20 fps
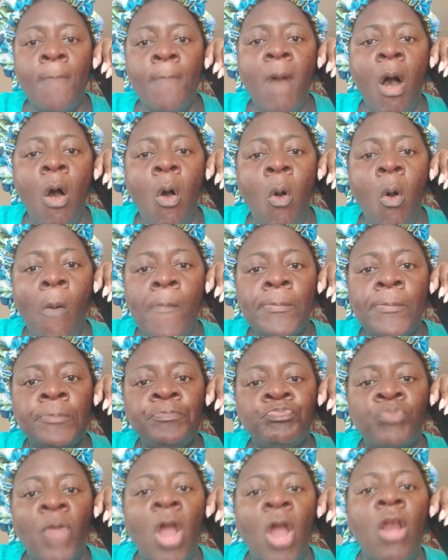more.
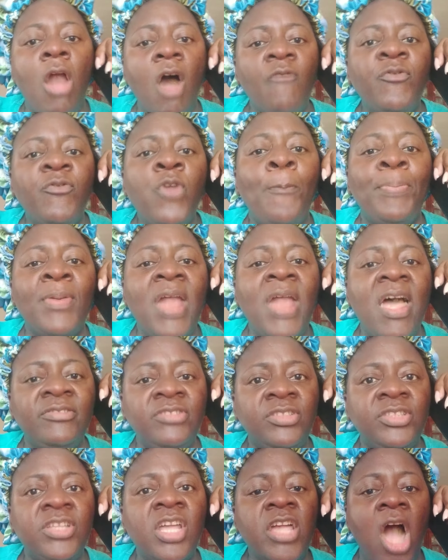Love you
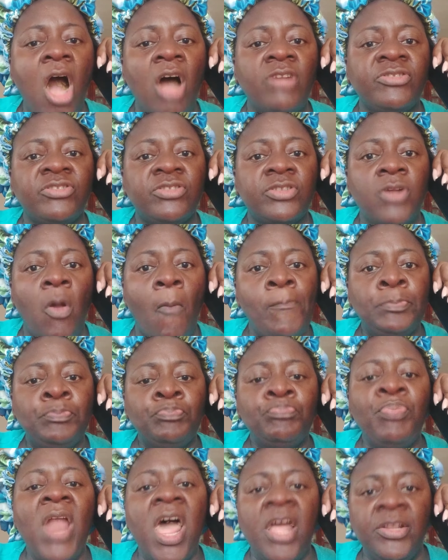plenty, yes.
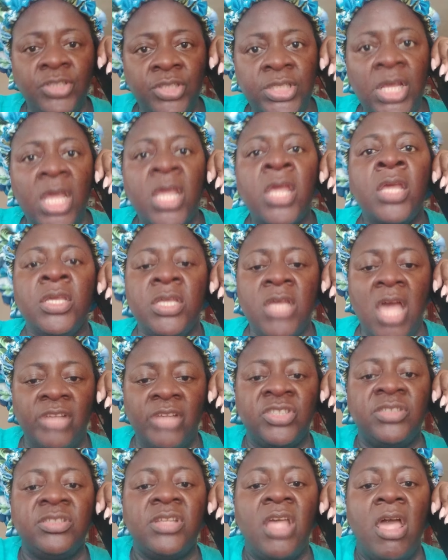Plenty.
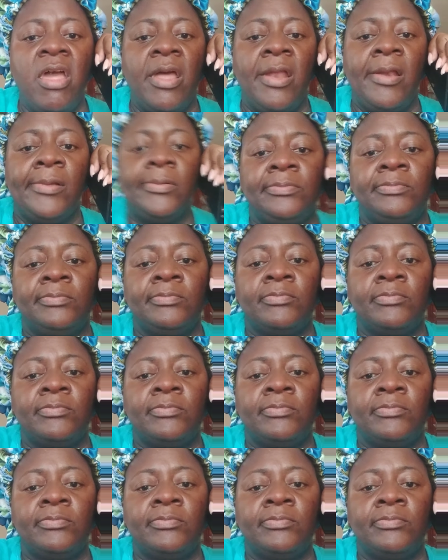Yes, girl.